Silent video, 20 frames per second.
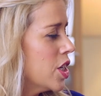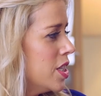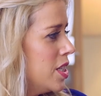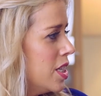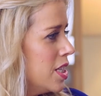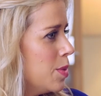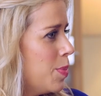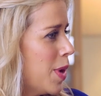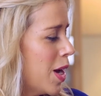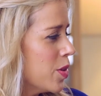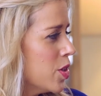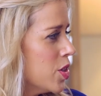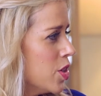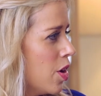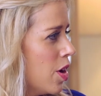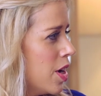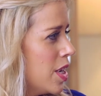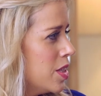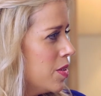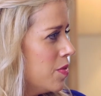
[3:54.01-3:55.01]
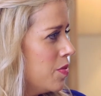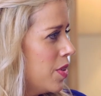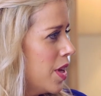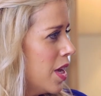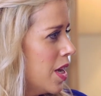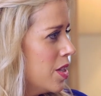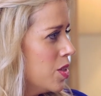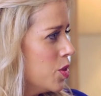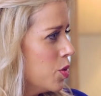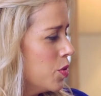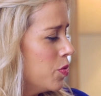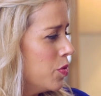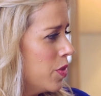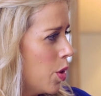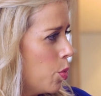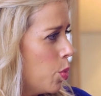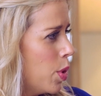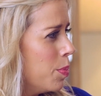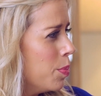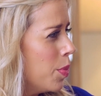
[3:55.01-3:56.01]
Because it's about the size of their sort of
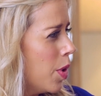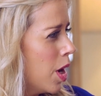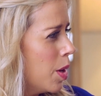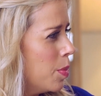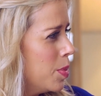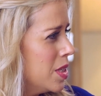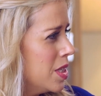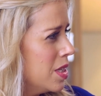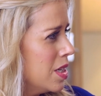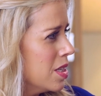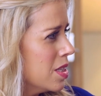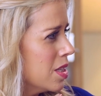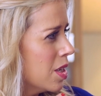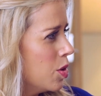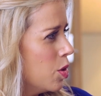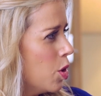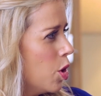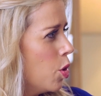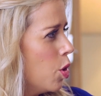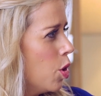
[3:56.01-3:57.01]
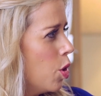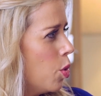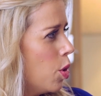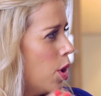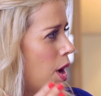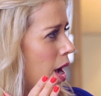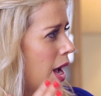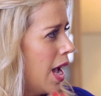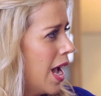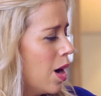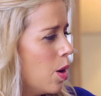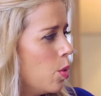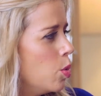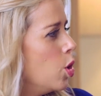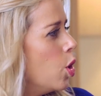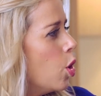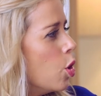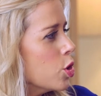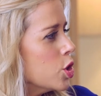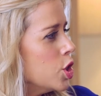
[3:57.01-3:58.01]
their windpipe, isn't it? So uh, how
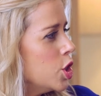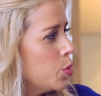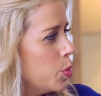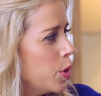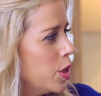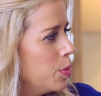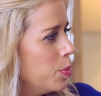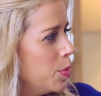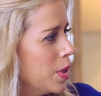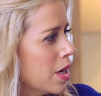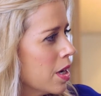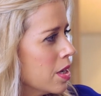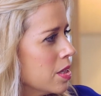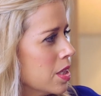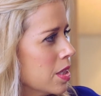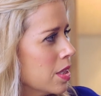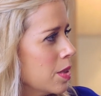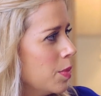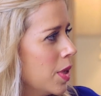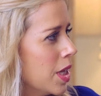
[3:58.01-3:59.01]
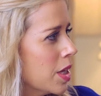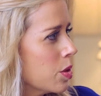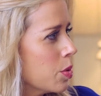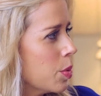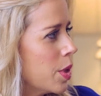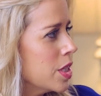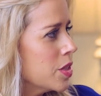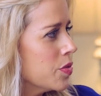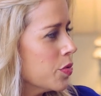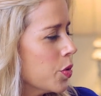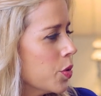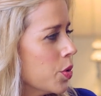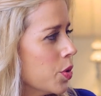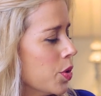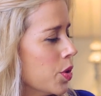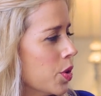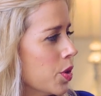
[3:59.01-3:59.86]
long should we be cutting them lengthways for?